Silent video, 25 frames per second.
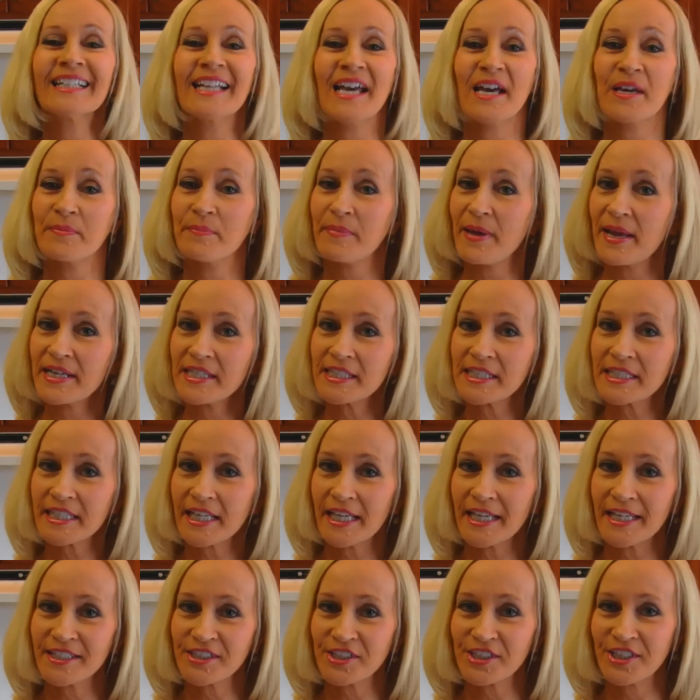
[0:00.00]
Now in Betty's
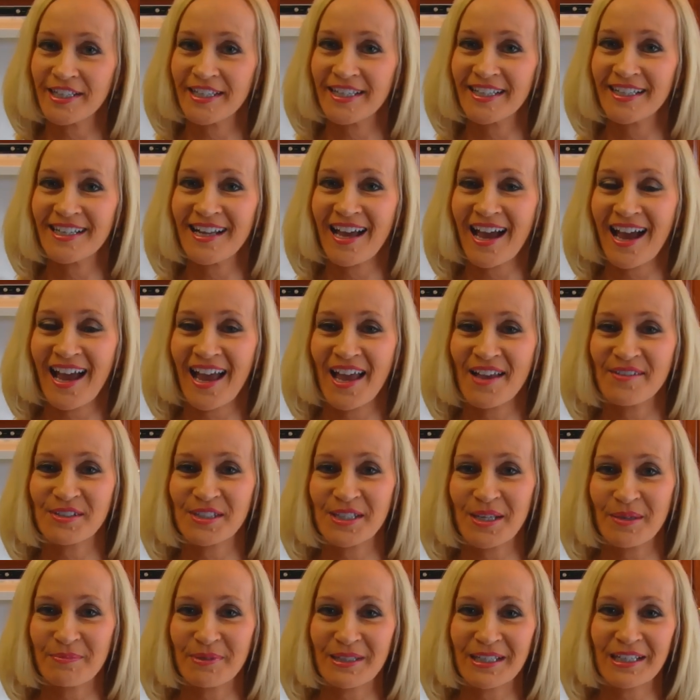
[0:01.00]
Kitchen I have
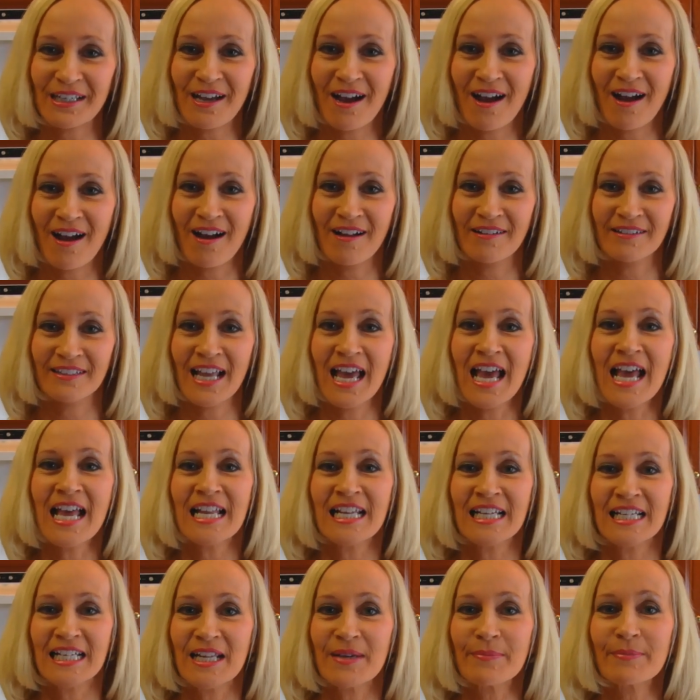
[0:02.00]
something called
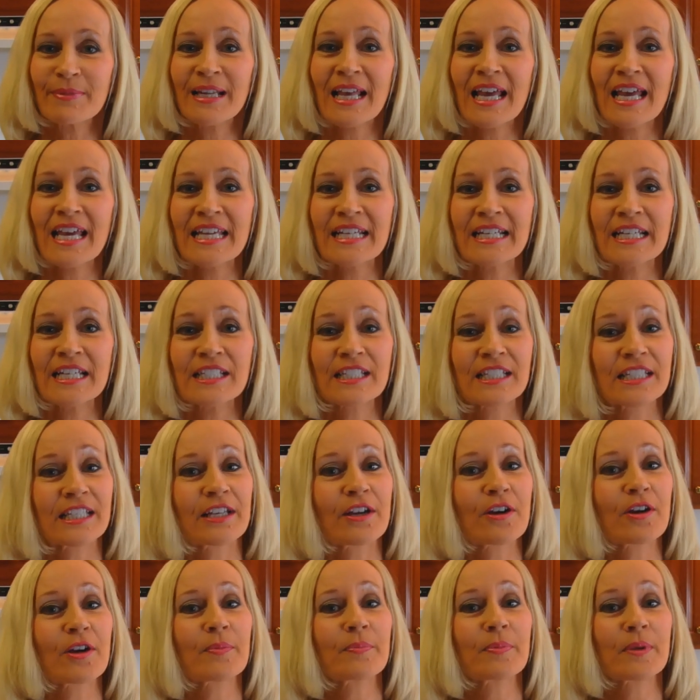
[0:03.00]
lemonade
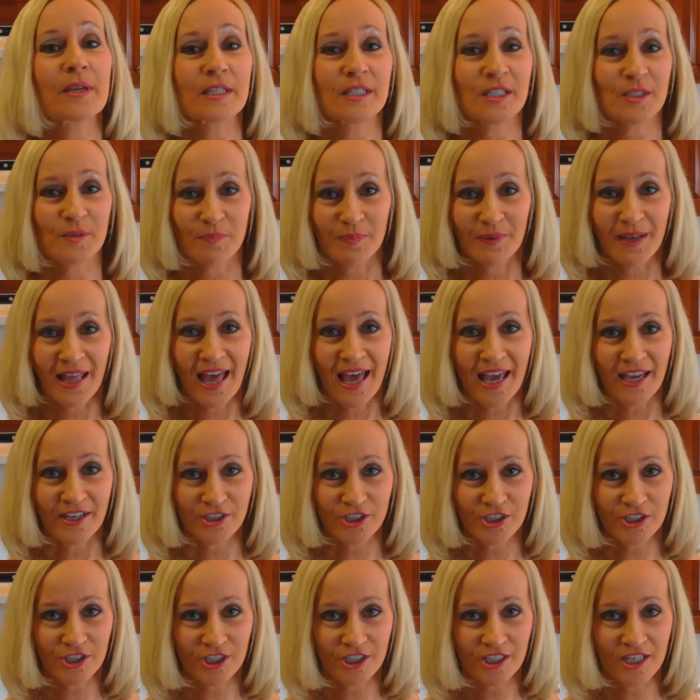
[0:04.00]
syrup
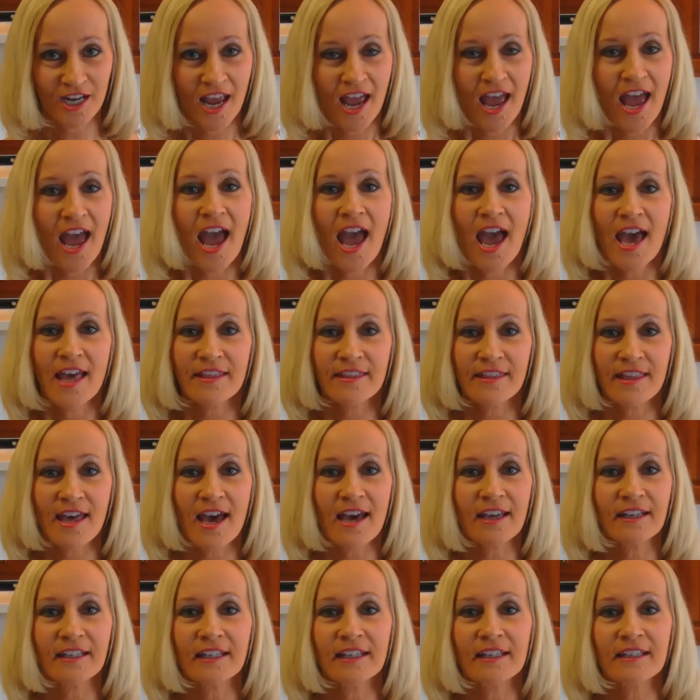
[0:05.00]
splash, and
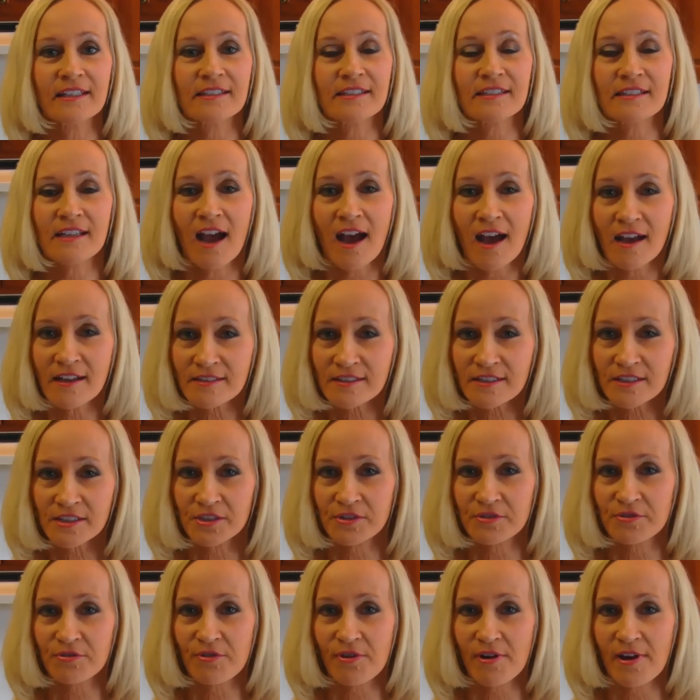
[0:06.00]
that is
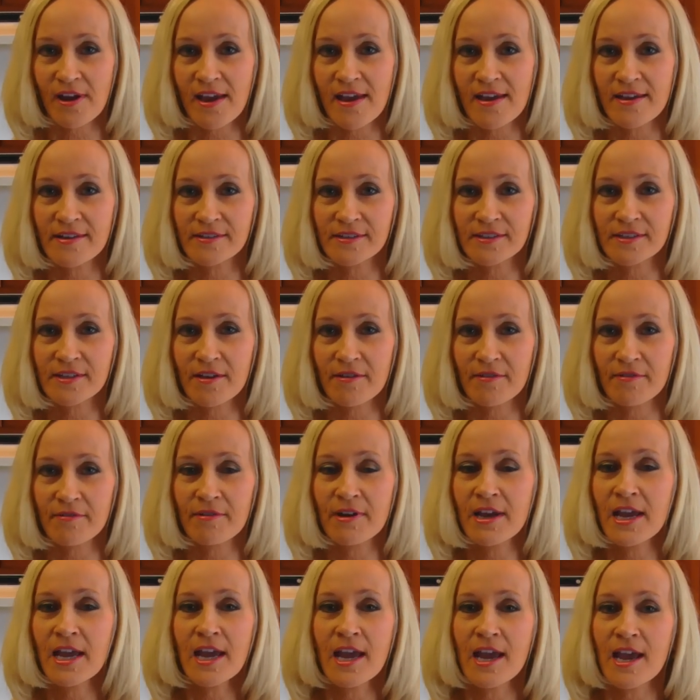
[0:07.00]
concentrate.
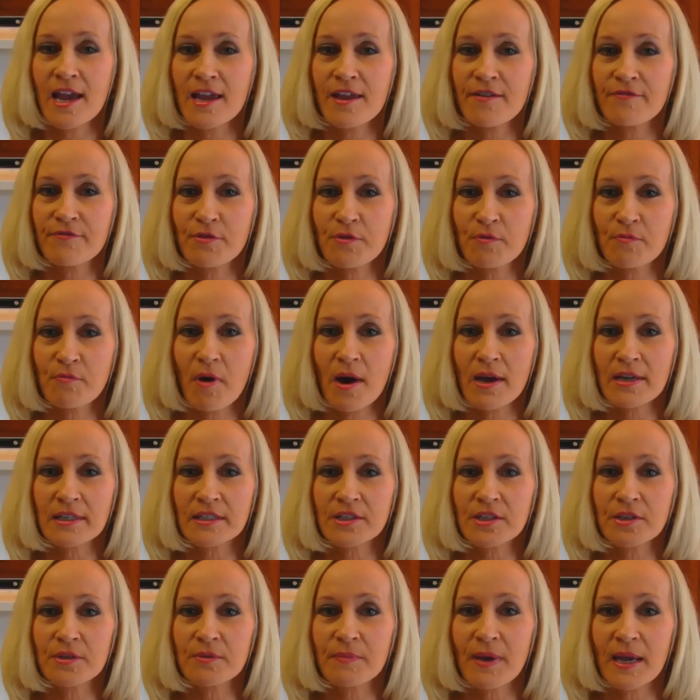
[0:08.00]
So if you
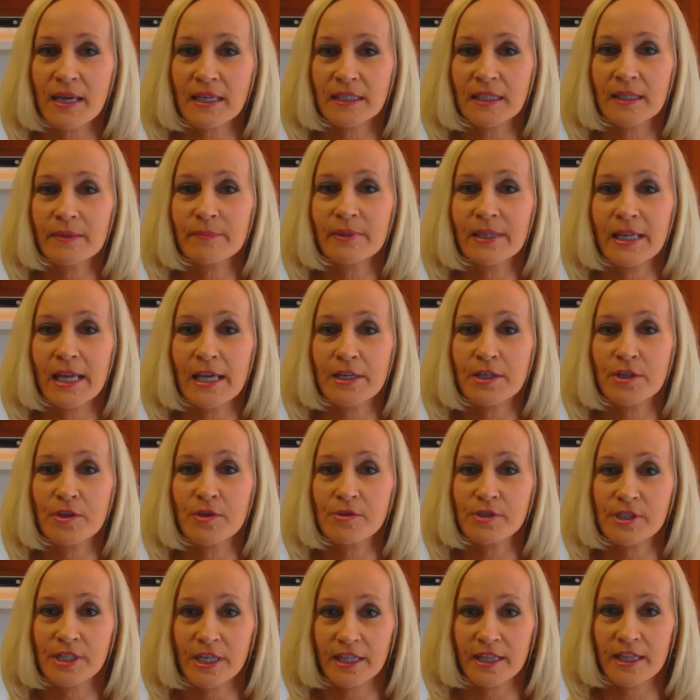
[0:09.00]
want to make lemonade
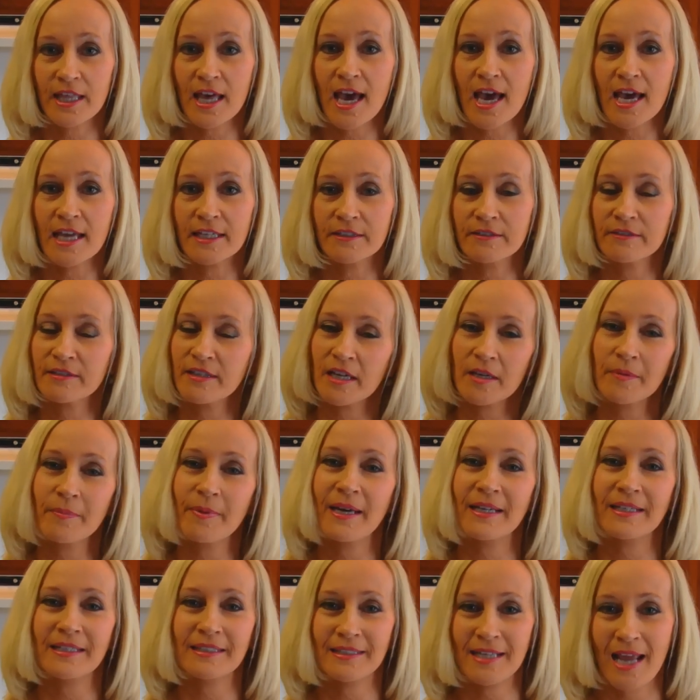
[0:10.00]
using that, you take
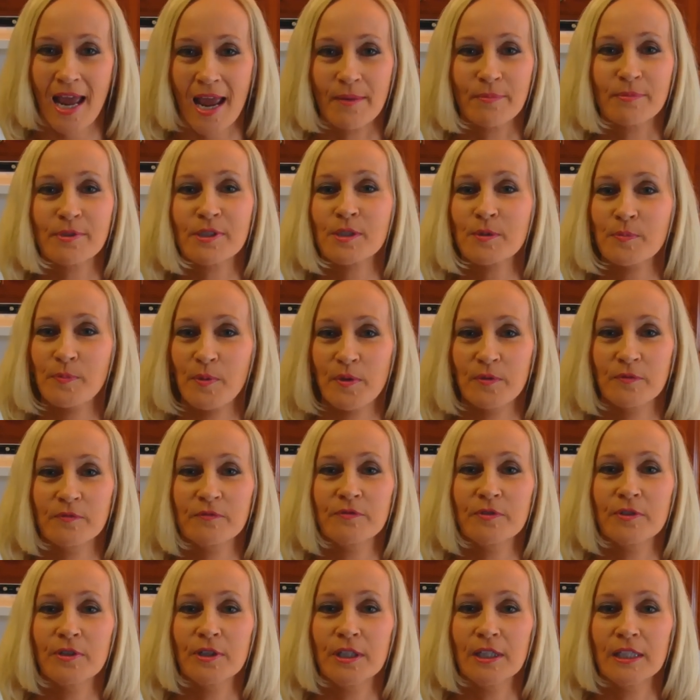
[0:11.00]
about a
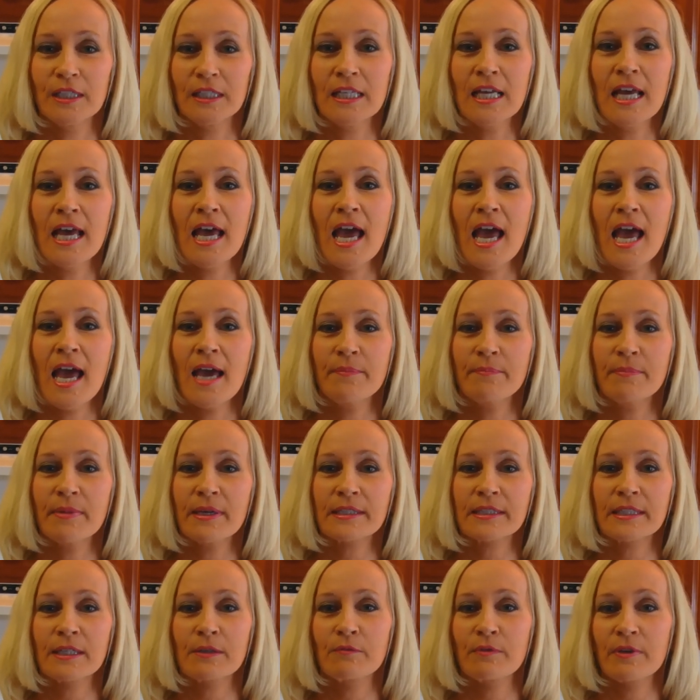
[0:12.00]
tablespoonful and
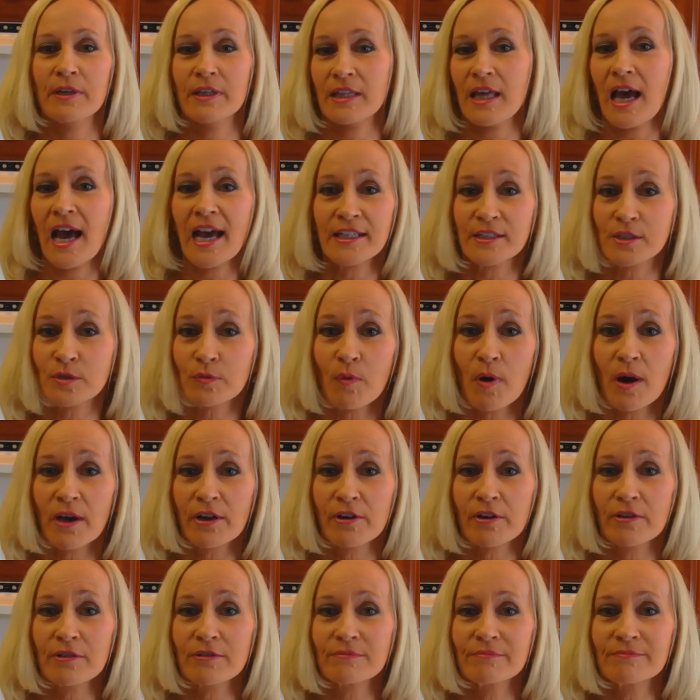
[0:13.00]
mix it with ice
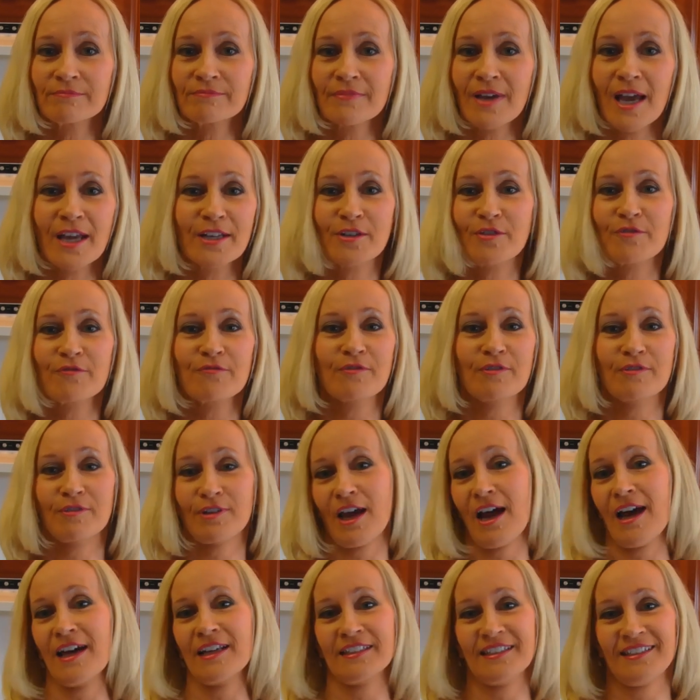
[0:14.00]
water and you've
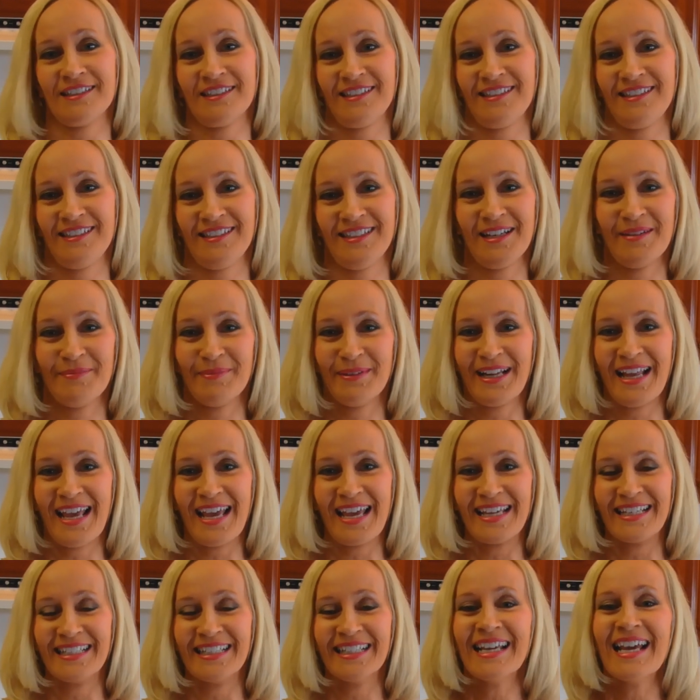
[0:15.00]
got
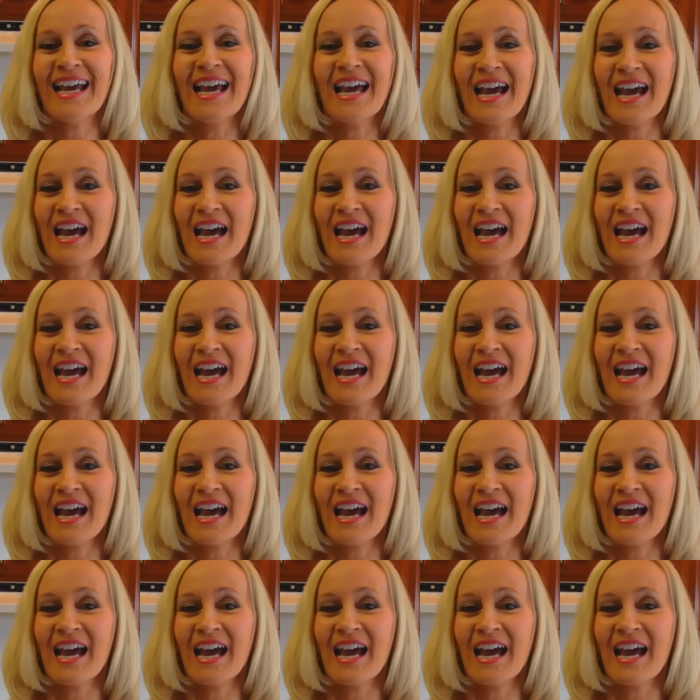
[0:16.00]
lemonade